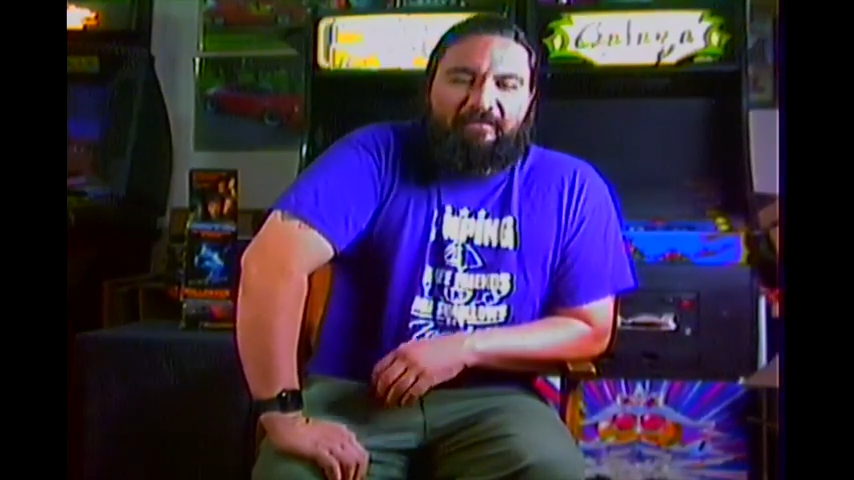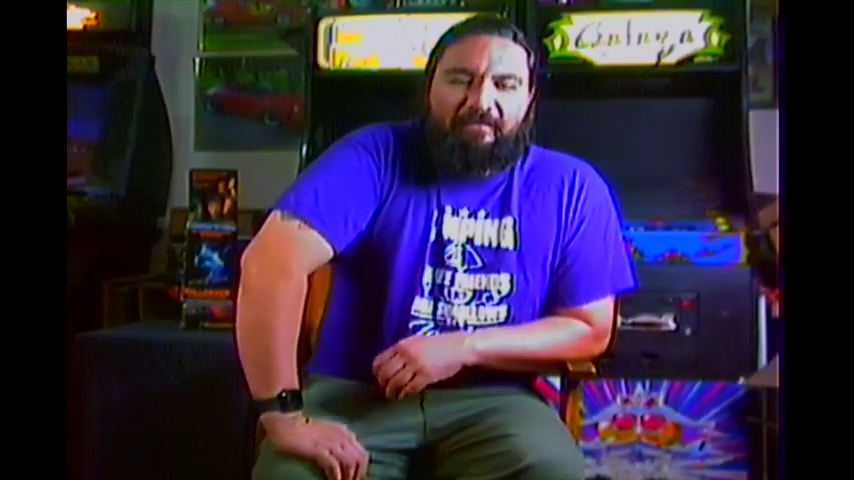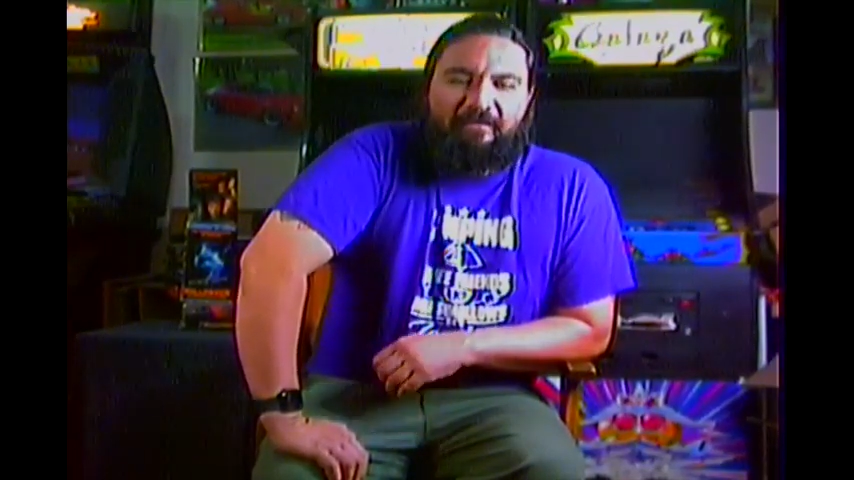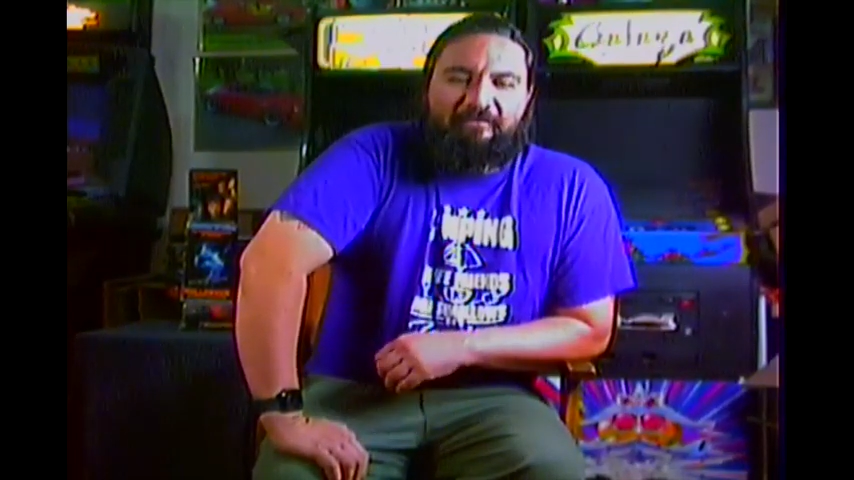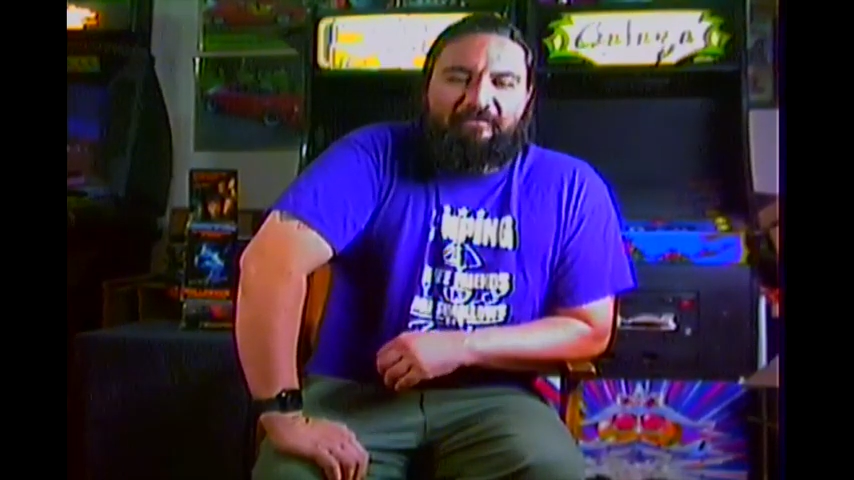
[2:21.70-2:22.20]

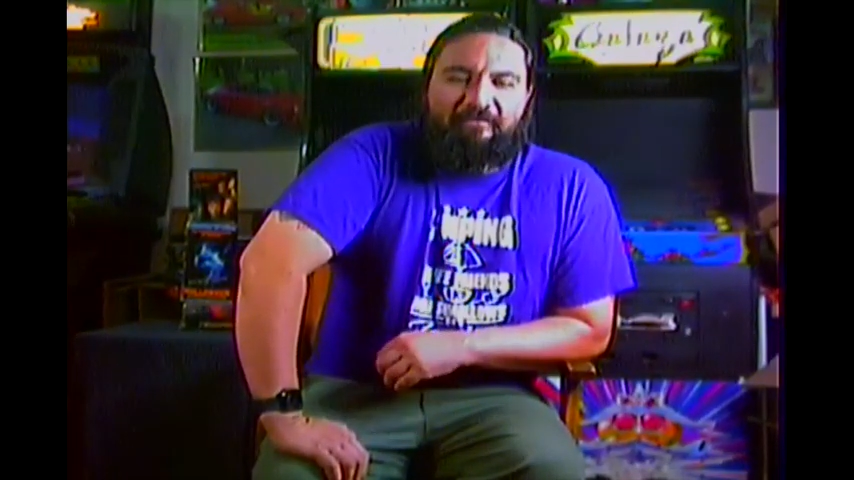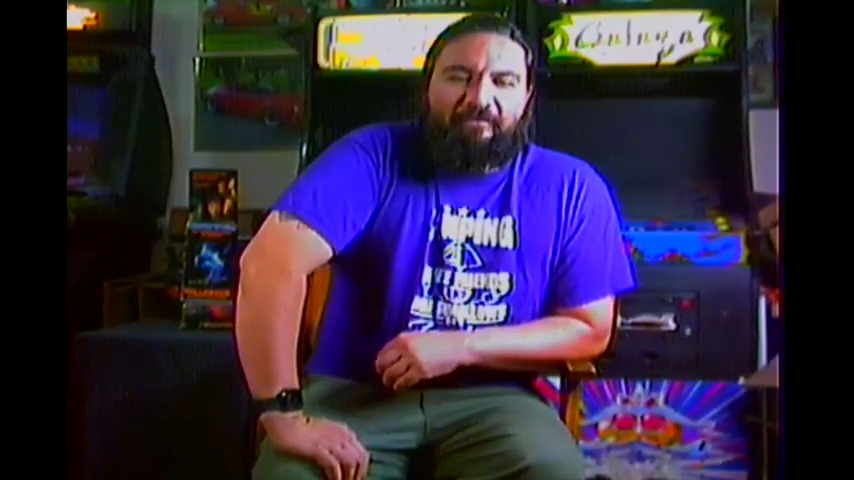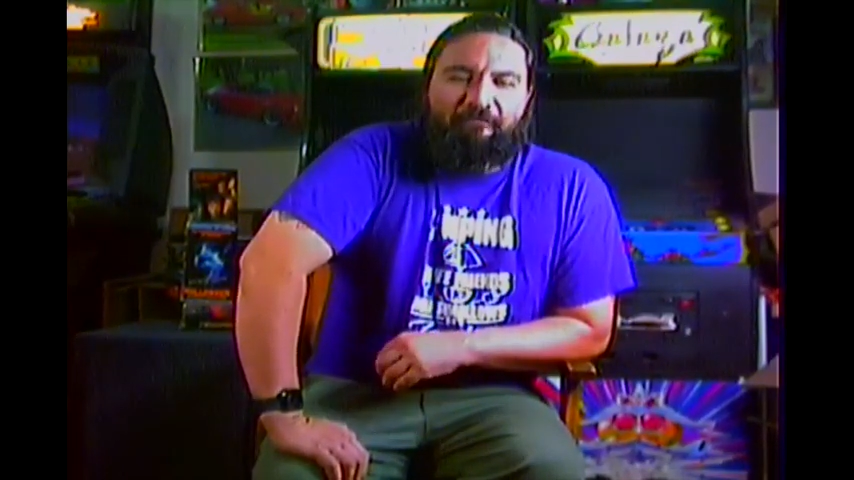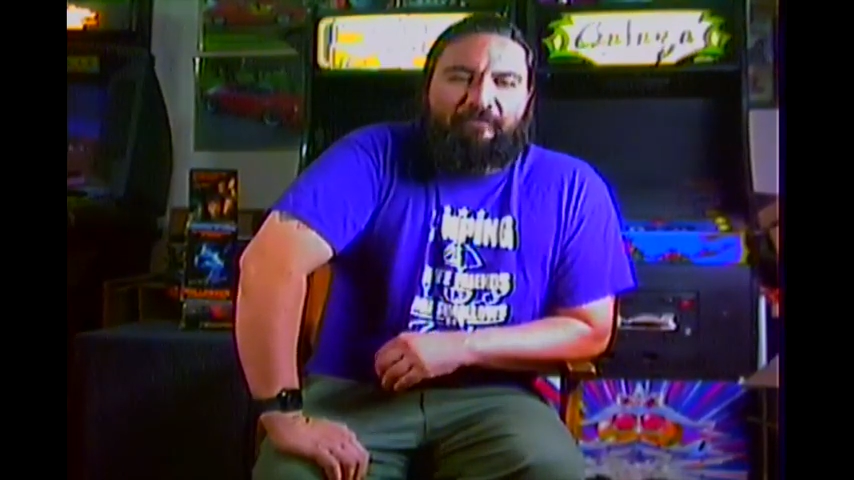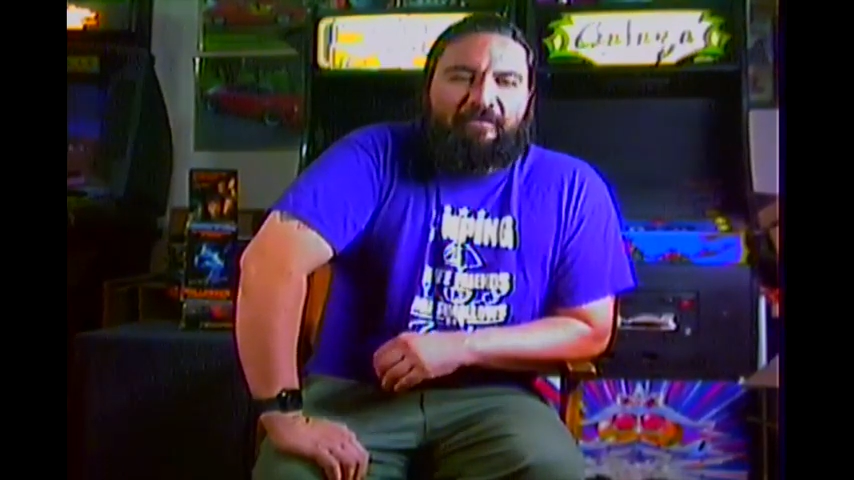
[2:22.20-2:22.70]
It's
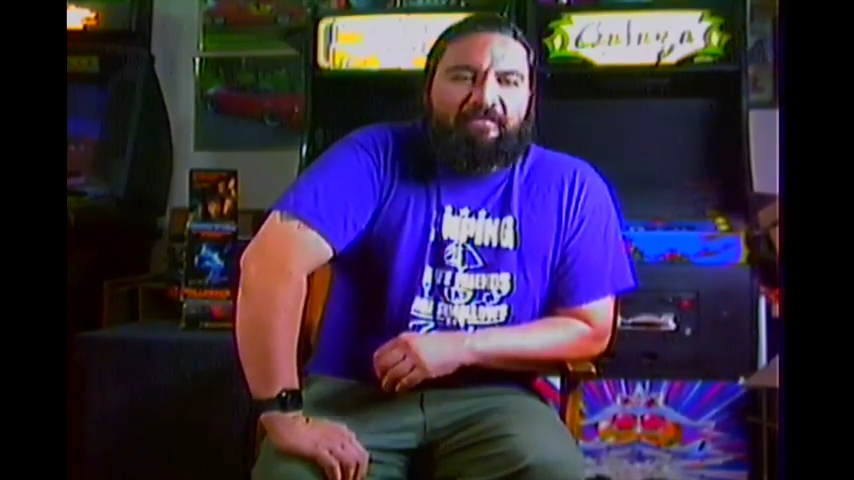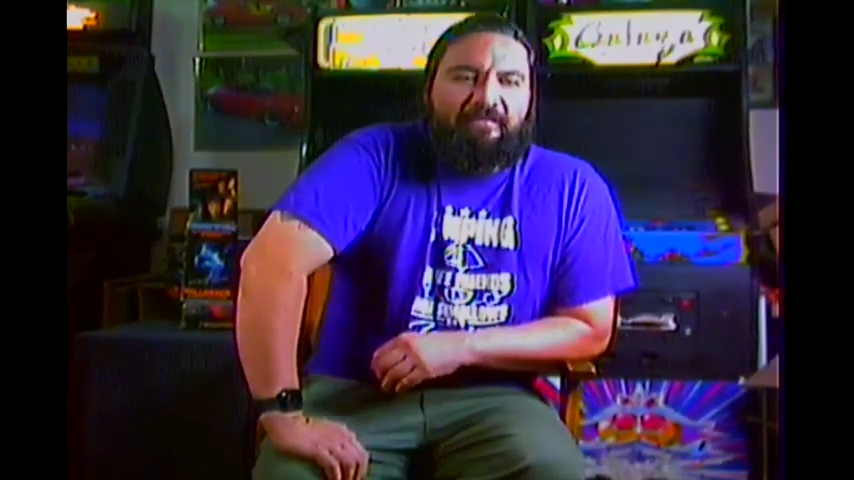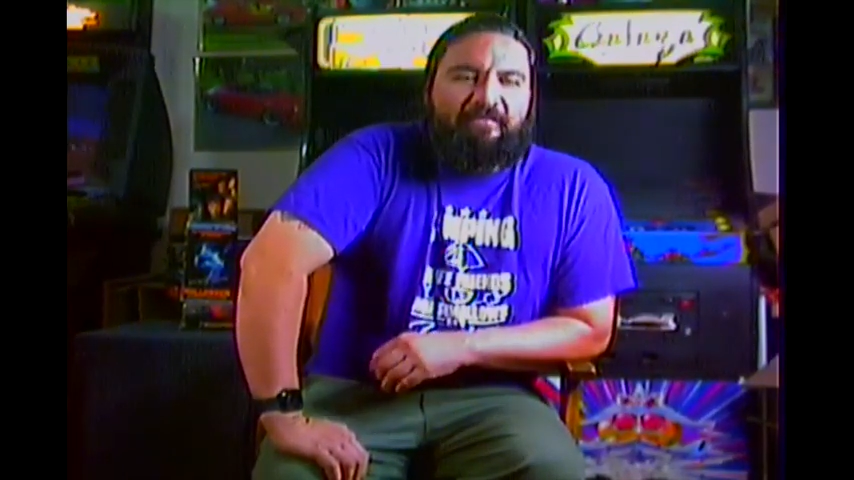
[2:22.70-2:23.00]
still funny that